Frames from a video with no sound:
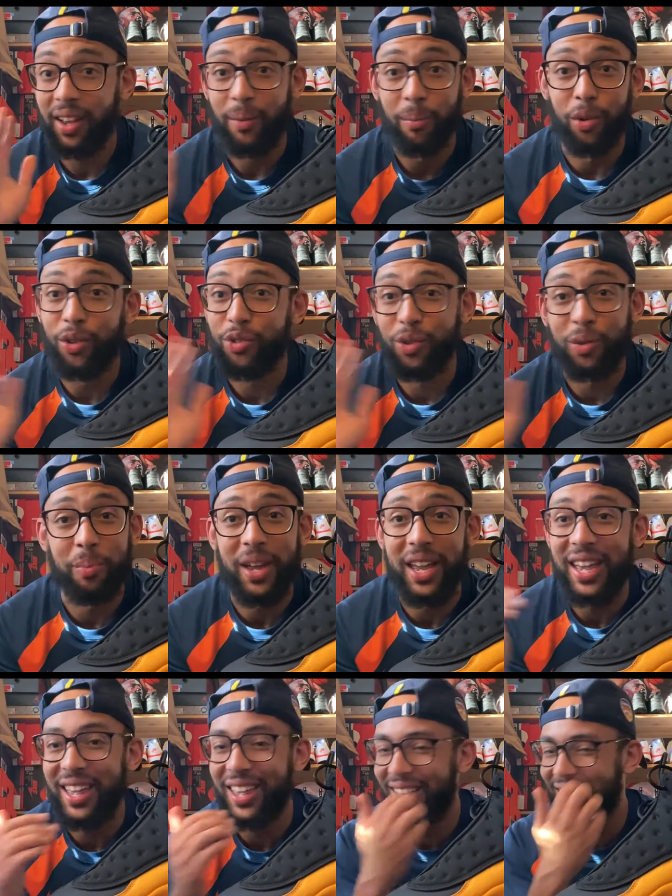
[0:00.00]
more for
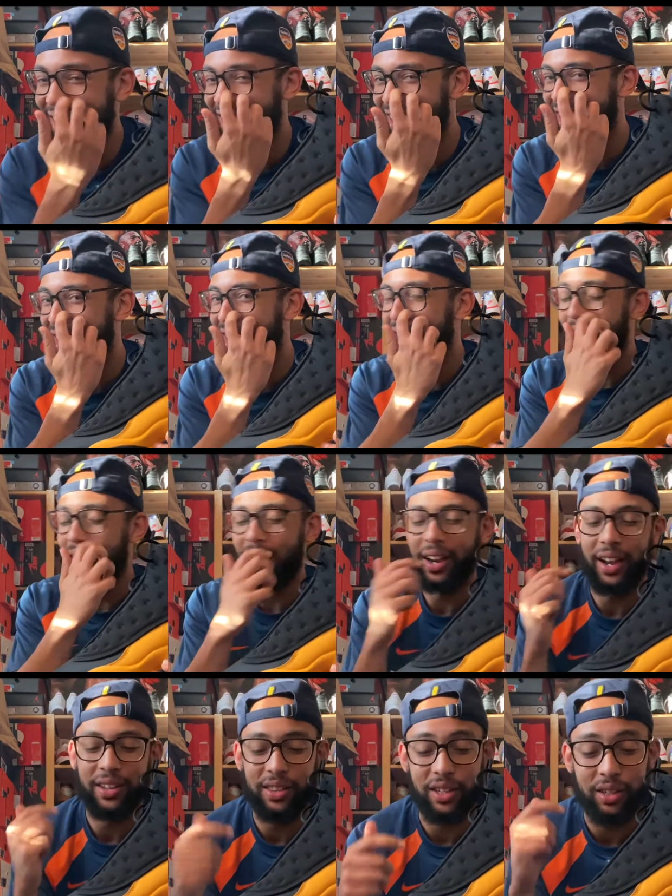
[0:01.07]
me. I
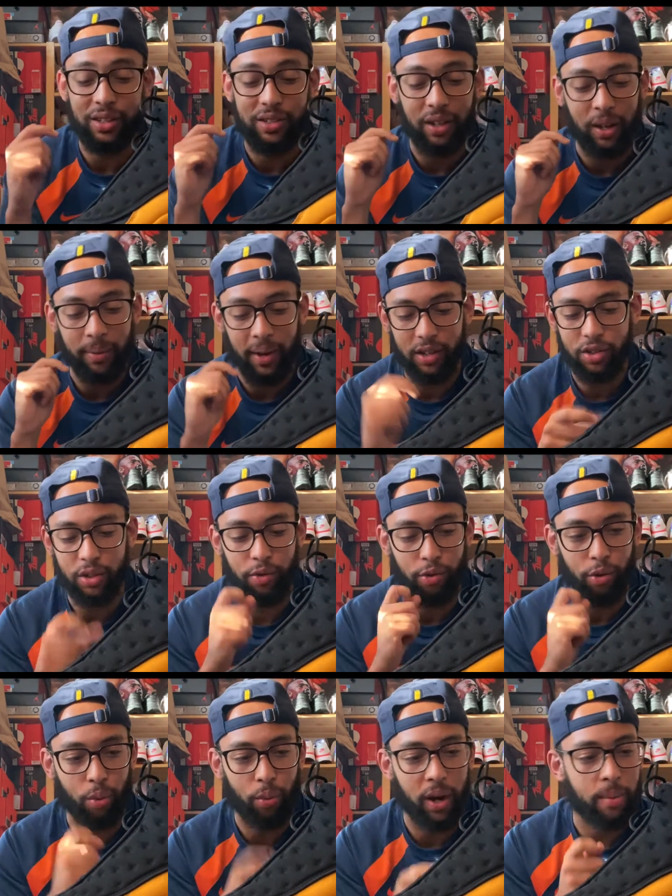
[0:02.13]
got these actually
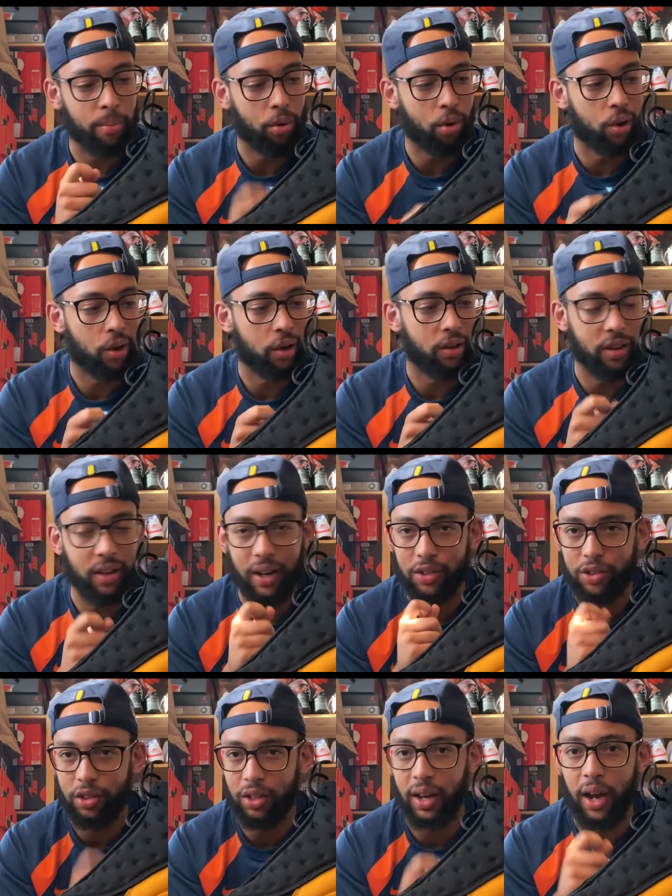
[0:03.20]
for way more than I
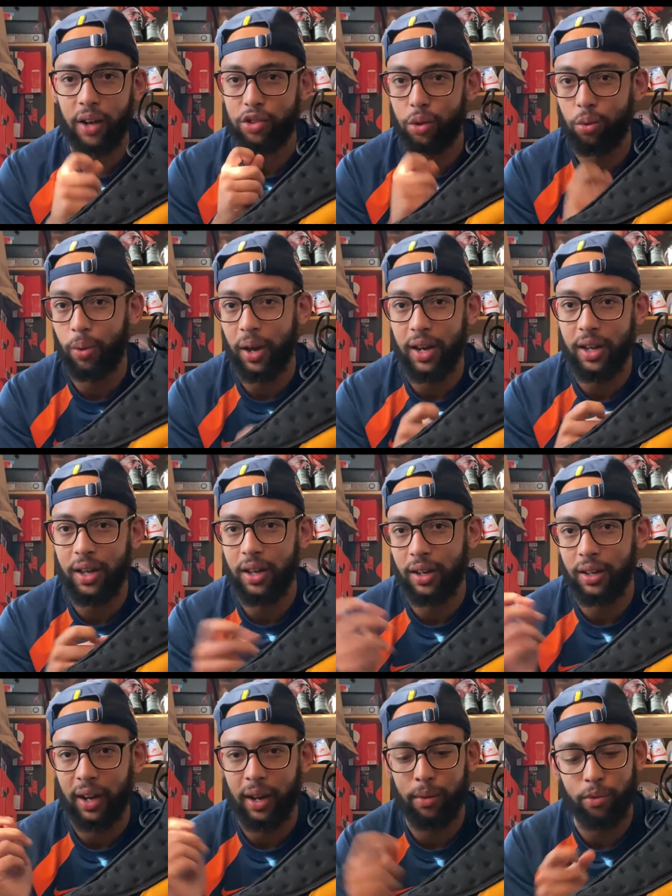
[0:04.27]
should have got. I should have waited
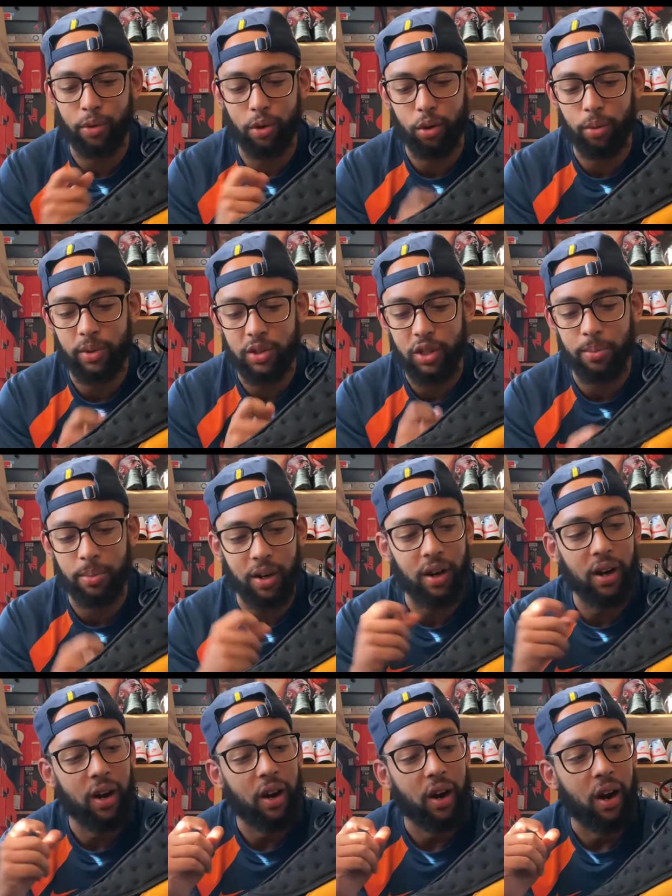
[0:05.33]
and got them for a little bit cheaper.
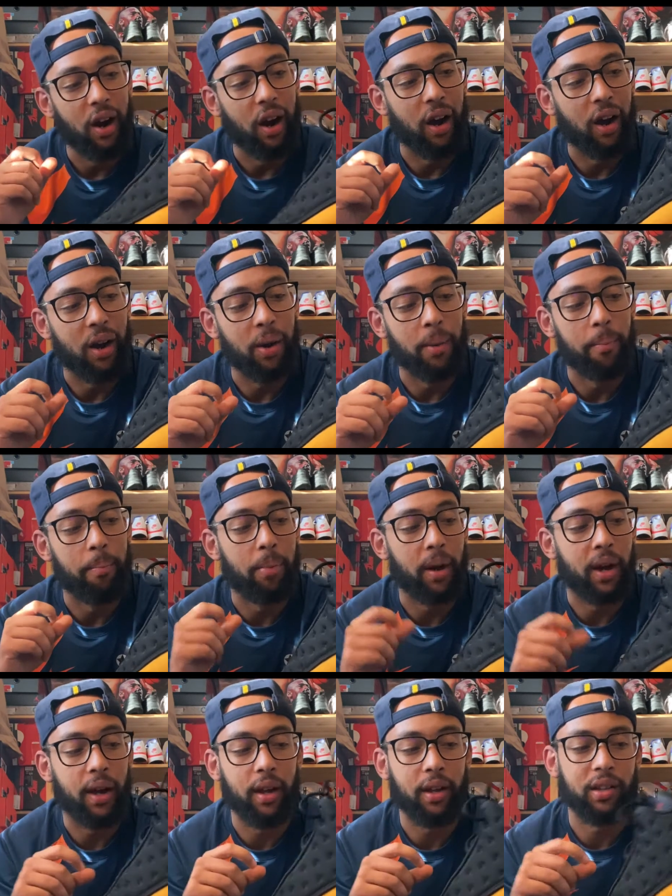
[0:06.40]

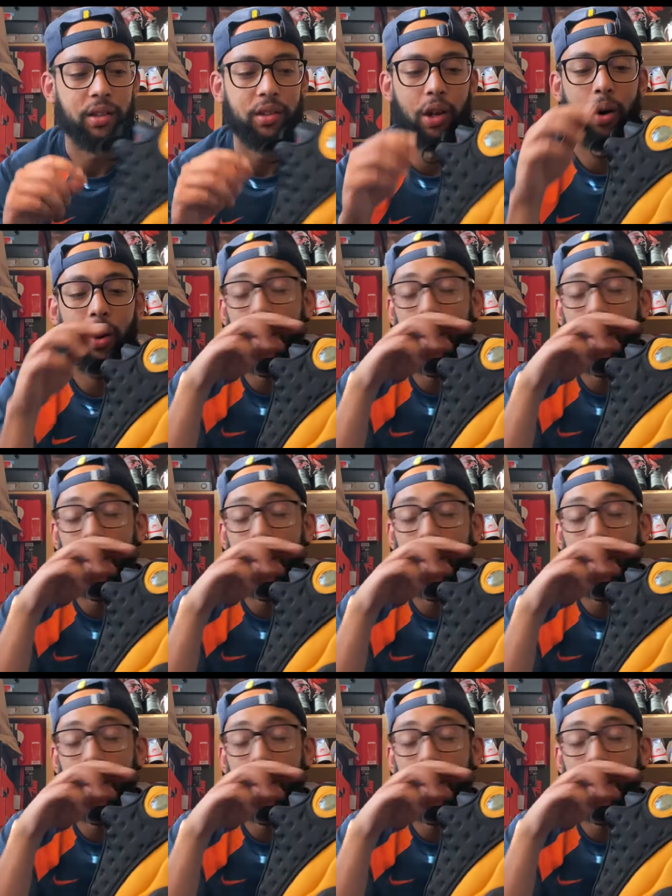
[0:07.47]
But yo,